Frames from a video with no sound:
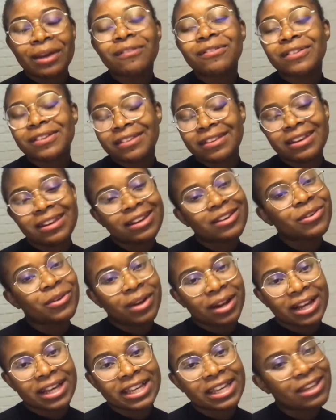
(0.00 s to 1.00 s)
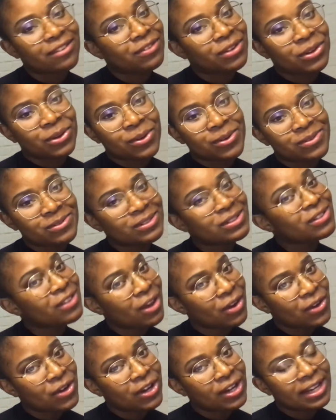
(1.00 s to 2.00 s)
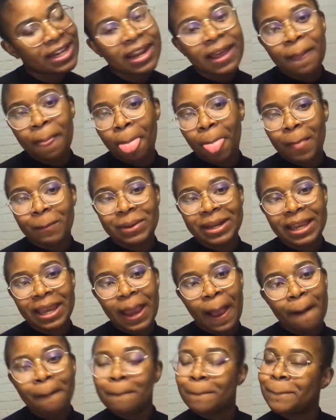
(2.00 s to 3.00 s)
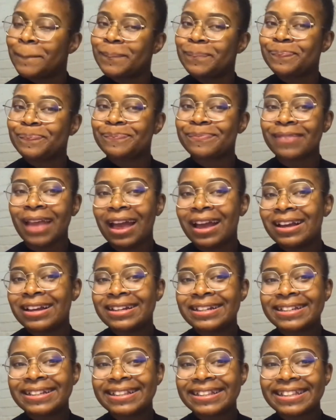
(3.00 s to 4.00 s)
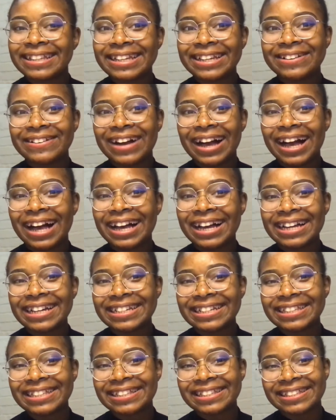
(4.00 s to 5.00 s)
if you see it you're lucky if you don't thank god but yeah see you guys